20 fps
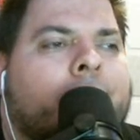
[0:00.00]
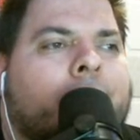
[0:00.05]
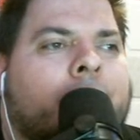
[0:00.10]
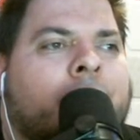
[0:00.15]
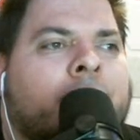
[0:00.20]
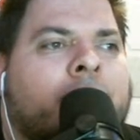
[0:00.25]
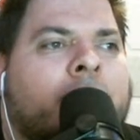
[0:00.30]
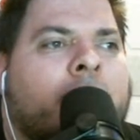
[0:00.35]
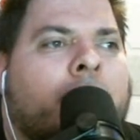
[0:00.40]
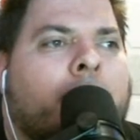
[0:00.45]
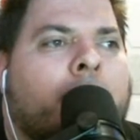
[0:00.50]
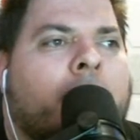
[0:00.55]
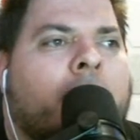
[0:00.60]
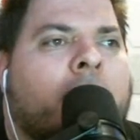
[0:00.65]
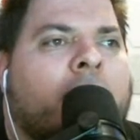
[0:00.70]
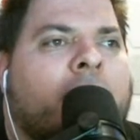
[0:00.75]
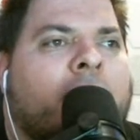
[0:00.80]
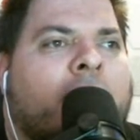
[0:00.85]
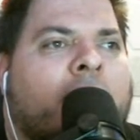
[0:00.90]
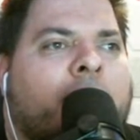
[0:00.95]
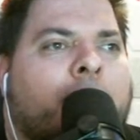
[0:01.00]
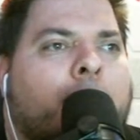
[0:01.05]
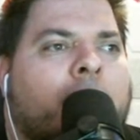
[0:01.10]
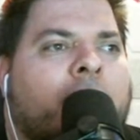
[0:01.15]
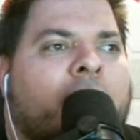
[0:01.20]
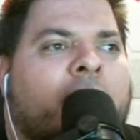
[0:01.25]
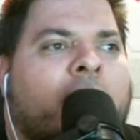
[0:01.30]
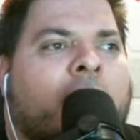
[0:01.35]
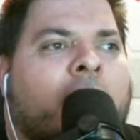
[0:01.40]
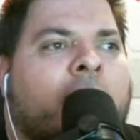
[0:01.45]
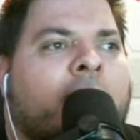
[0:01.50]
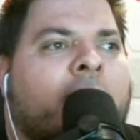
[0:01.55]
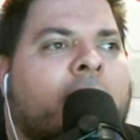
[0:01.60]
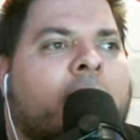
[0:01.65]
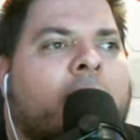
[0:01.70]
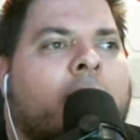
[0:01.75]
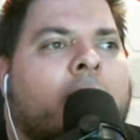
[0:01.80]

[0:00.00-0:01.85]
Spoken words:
or something, 5.5.